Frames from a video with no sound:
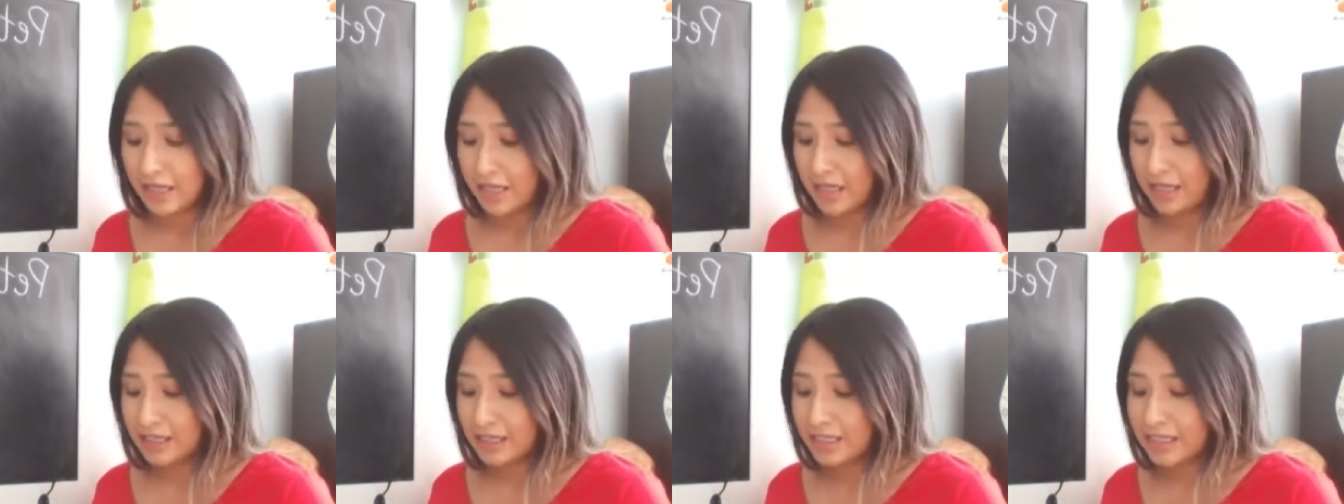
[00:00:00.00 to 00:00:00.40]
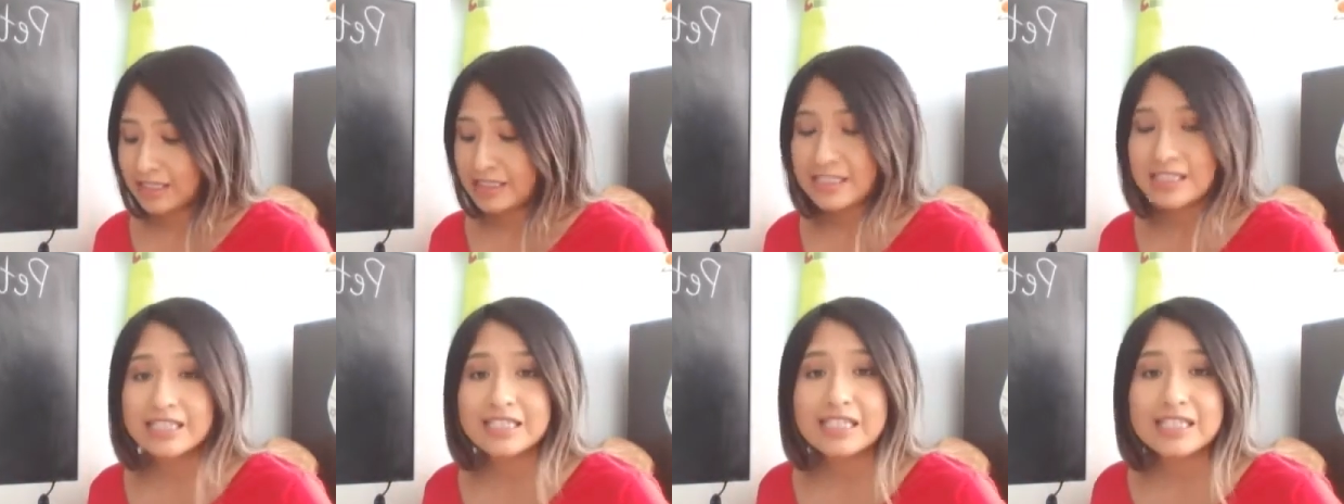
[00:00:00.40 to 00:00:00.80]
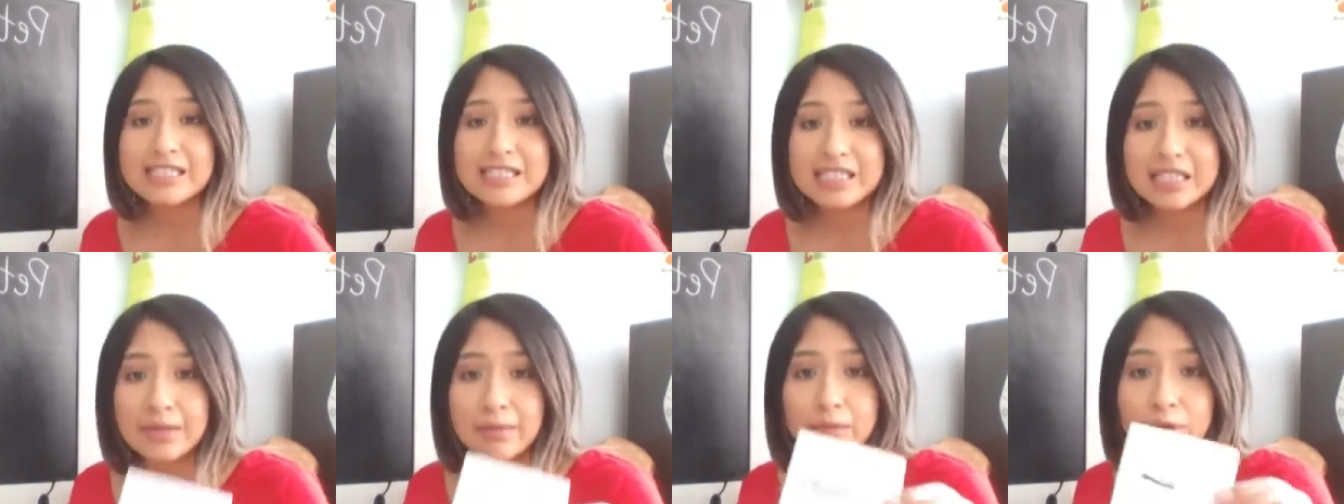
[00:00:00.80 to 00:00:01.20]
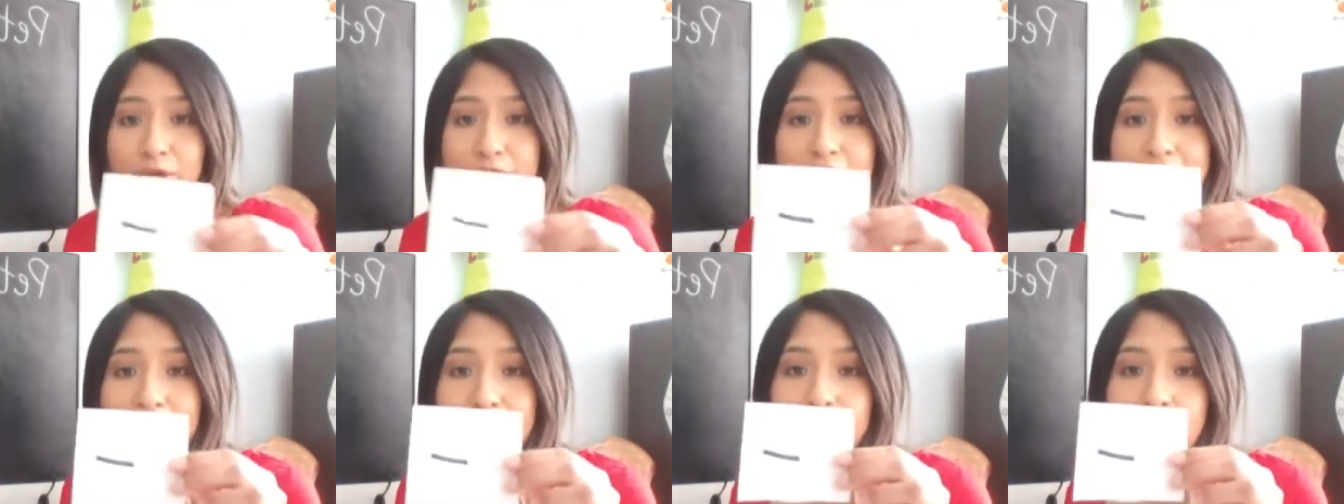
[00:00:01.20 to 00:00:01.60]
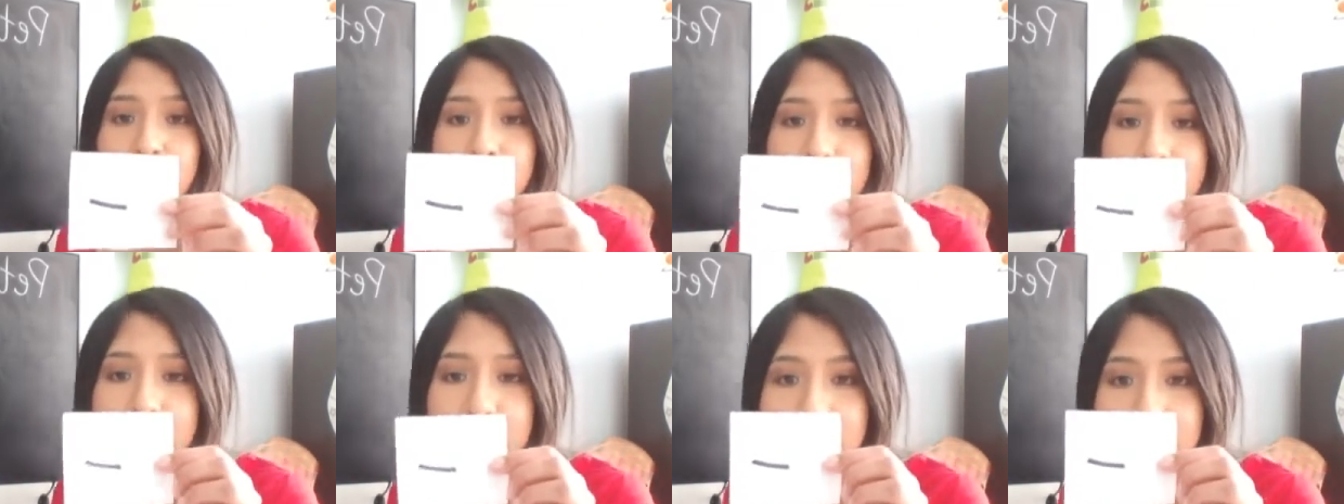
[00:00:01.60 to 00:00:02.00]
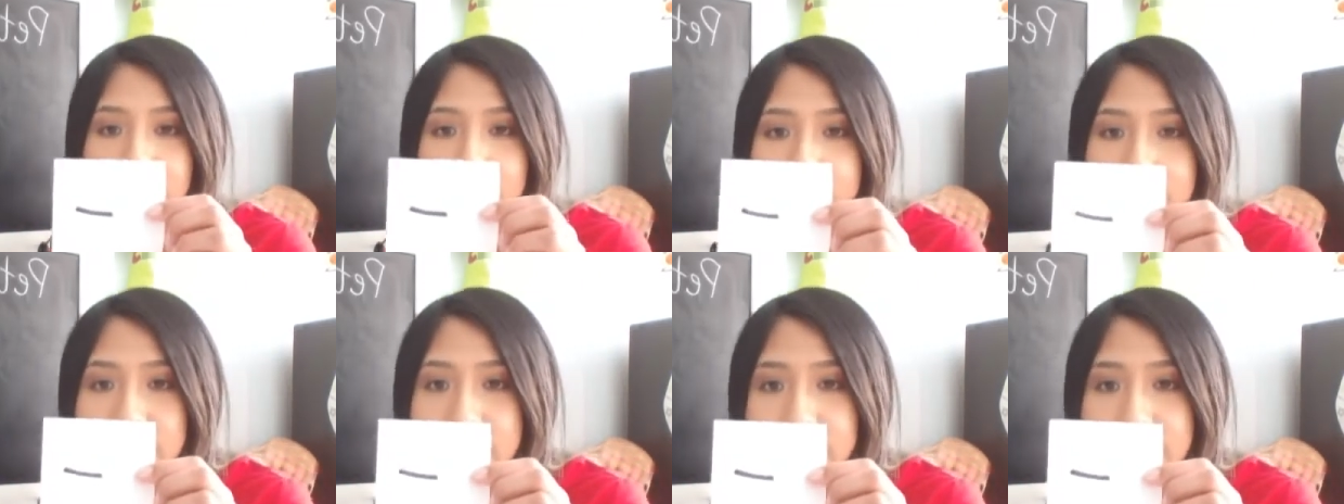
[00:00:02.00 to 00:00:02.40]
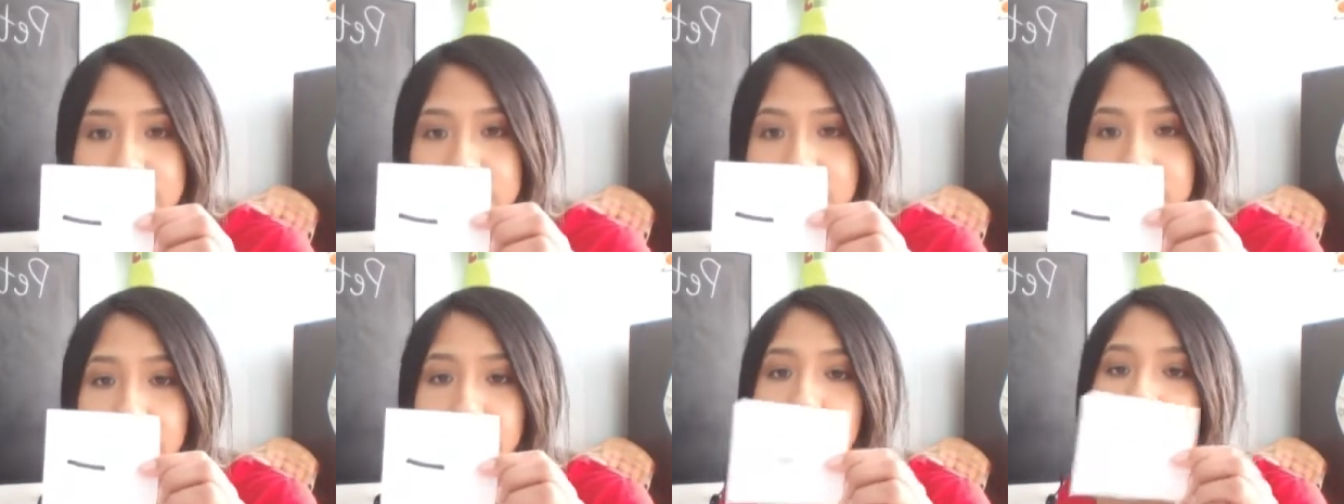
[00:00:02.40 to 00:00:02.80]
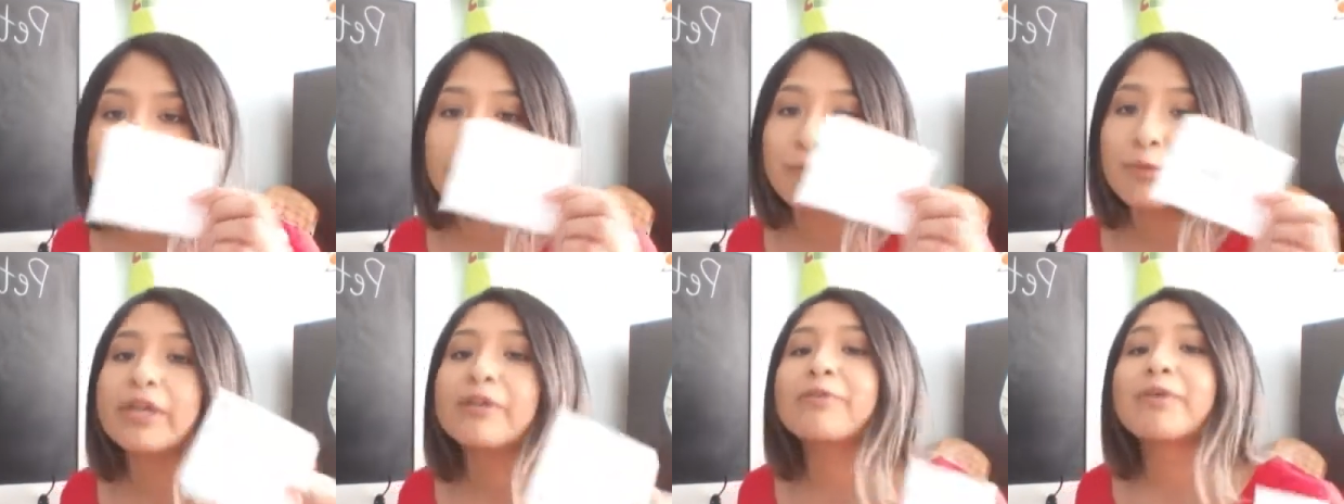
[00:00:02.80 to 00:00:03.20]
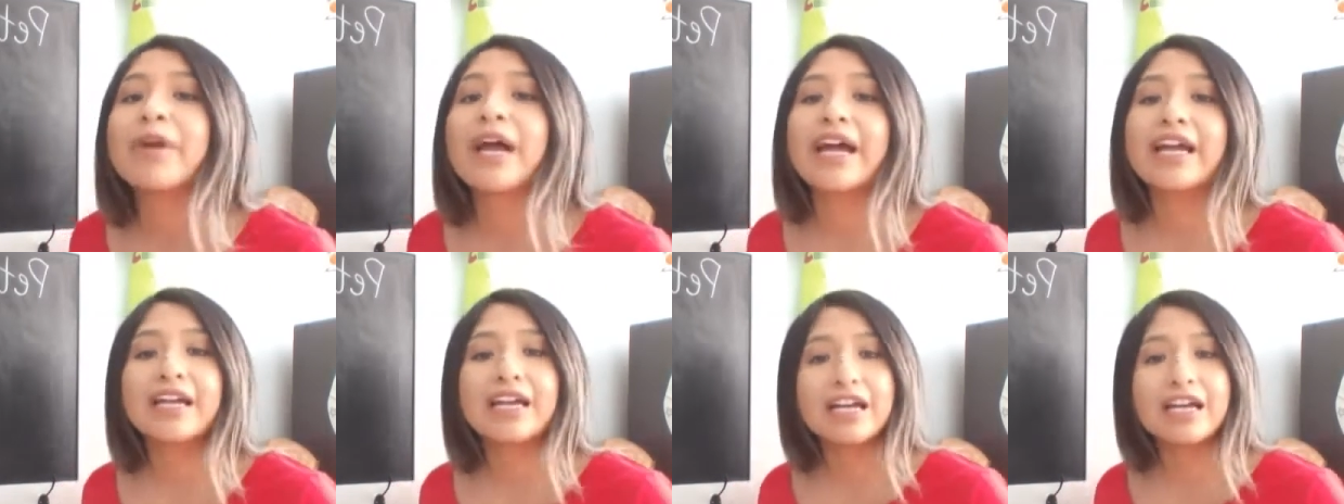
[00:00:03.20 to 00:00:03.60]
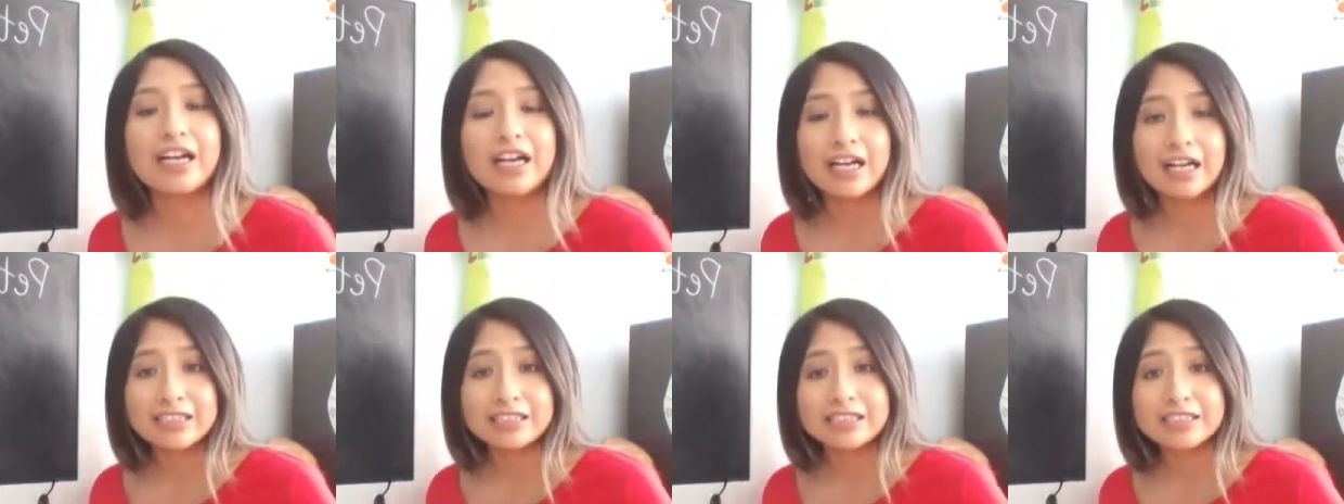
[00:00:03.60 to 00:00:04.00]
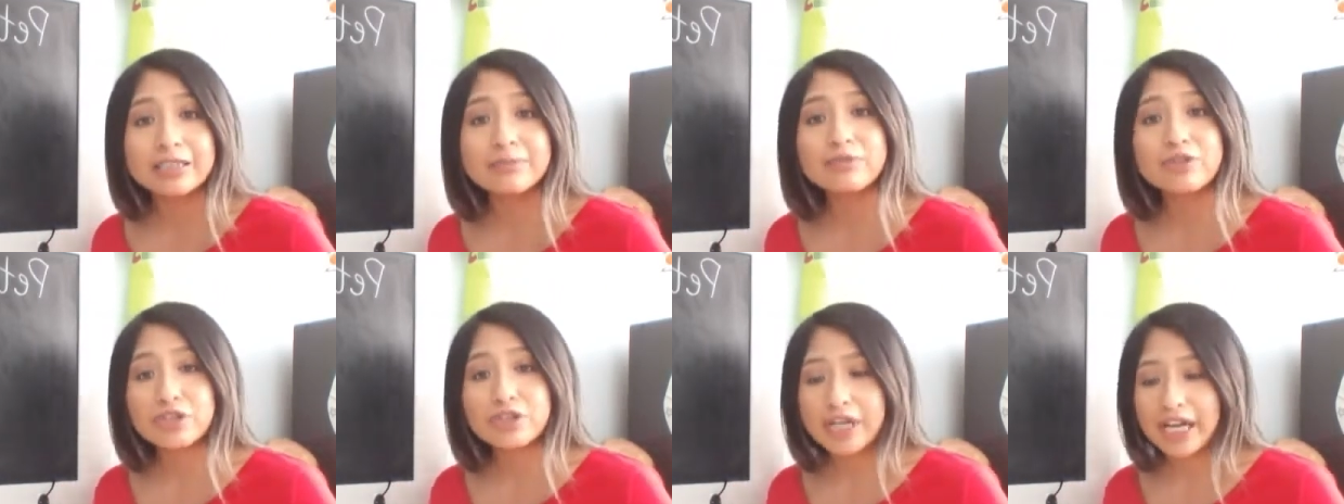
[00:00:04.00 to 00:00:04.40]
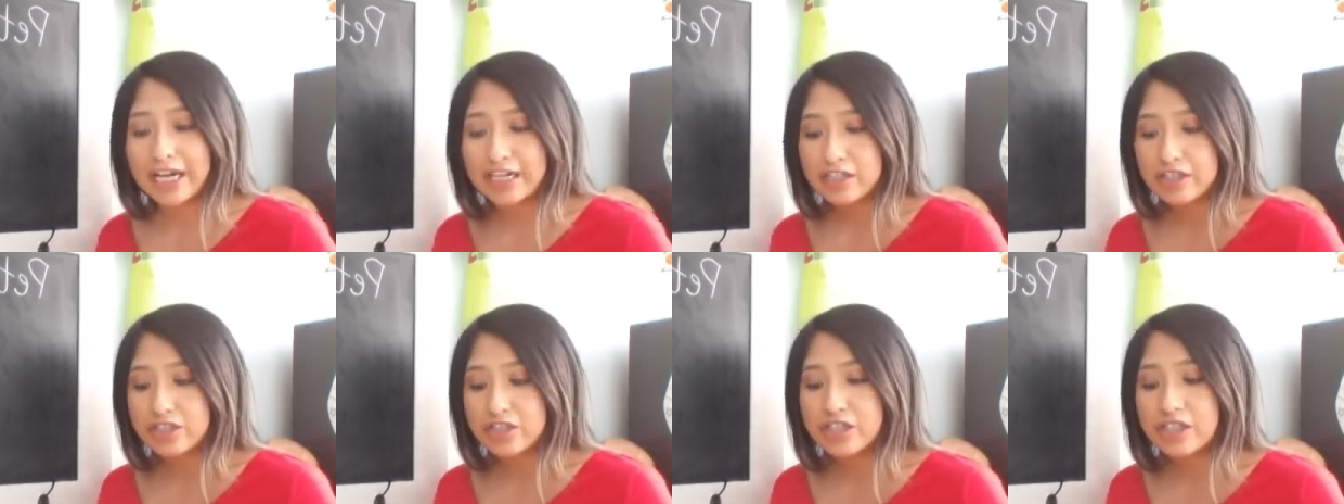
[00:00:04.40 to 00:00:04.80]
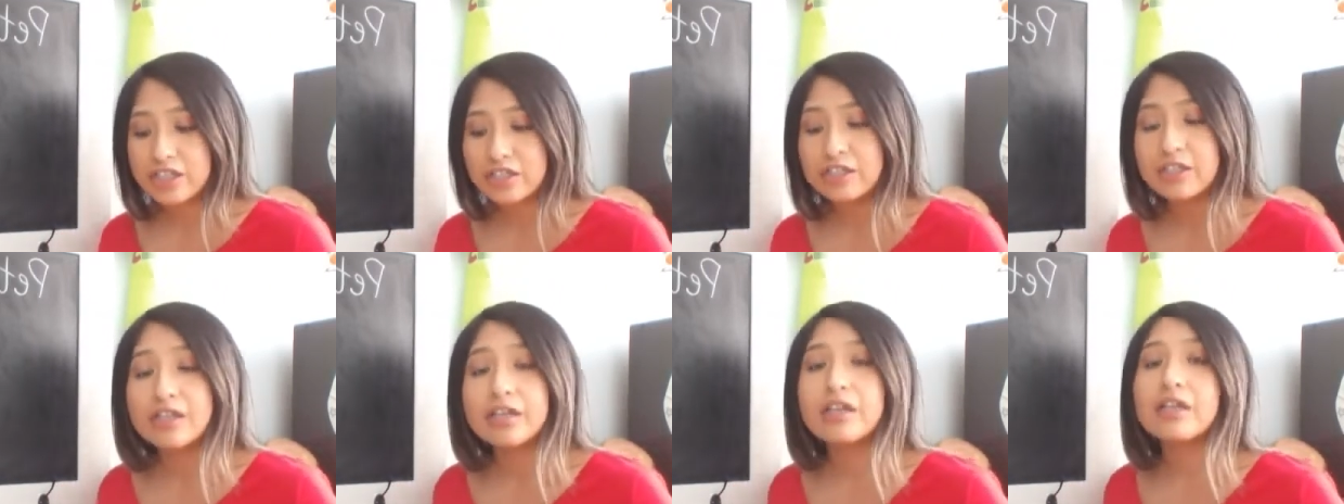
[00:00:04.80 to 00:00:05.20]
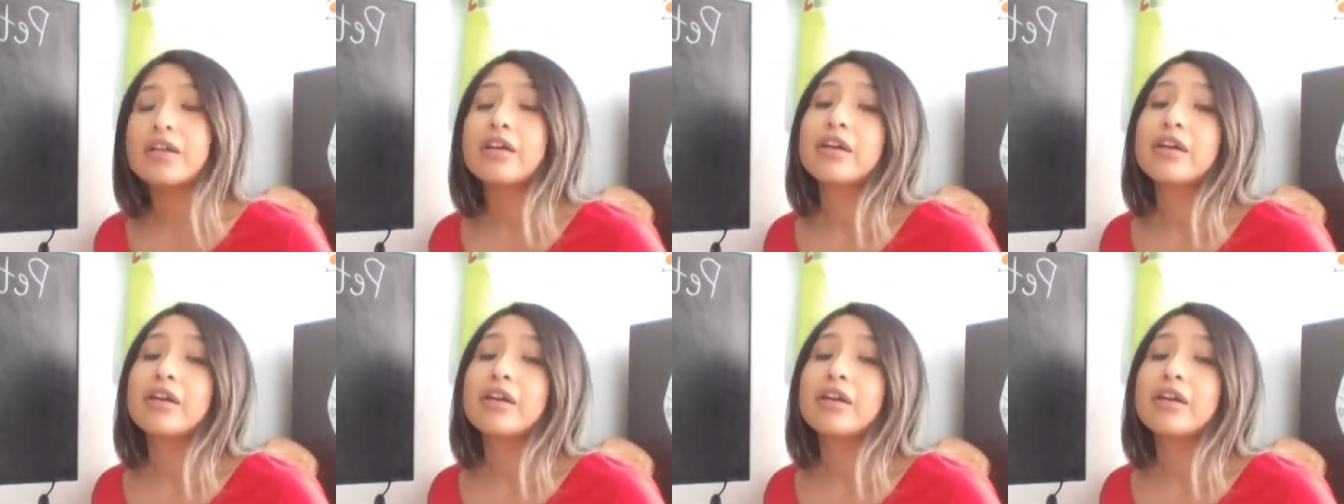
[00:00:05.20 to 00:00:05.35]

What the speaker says: And this is the symbol that we use when we write a subtraction